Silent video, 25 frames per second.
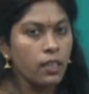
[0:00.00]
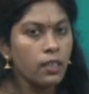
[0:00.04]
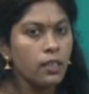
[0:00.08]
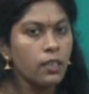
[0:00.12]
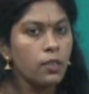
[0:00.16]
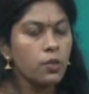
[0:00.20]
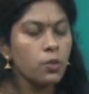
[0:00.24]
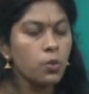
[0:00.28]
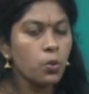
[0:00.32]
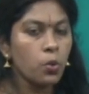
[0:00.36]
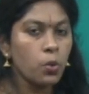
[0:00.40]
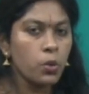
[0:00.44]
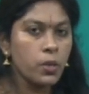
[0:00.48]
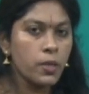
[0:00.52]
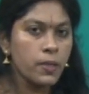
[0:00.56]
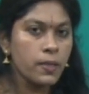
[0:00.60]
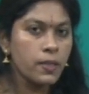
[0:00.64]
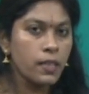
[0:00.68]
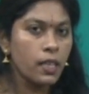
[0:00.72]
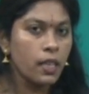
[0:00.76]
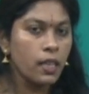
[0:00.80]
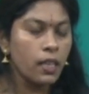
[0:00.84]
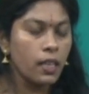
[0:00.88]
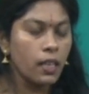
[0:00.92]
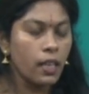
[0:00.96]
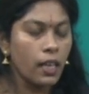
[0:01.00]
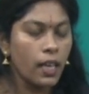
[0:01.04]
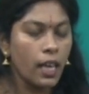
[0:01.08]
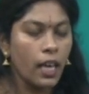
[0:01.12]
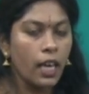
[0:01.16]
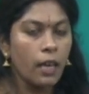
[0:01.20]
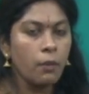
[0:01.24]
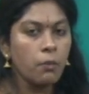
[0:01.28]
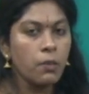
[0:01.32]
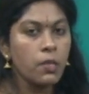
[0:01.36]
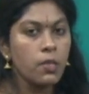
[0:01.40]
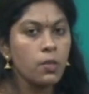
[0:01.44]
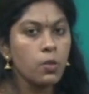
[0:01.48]
The soldiers
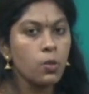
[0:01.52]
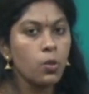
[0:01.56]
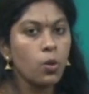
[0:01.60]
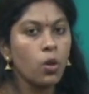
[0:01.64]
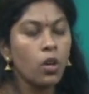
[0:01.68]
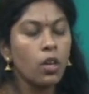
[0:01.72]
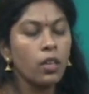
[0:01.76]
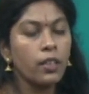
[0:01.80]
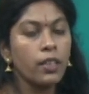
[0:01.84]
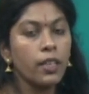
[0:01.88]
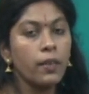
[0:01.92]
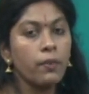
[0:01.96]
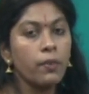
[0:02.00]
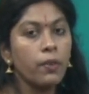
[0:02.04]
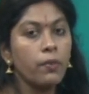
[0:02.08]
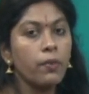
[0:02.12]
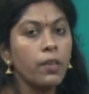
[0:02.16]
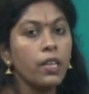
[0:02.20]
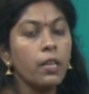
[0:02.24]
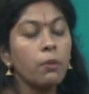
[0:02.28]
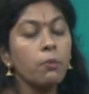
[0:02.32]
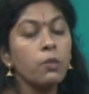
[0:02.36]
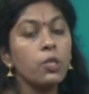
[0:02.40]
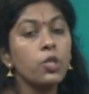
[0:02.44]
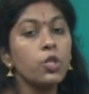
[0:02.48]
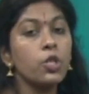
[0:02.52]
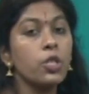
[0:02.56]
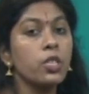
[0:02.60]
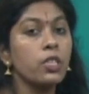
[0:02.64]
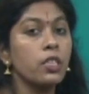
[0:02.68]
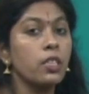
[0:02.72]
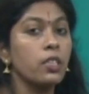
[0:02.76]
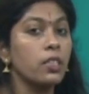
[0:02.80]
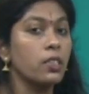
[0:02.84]
came and saw, they were very much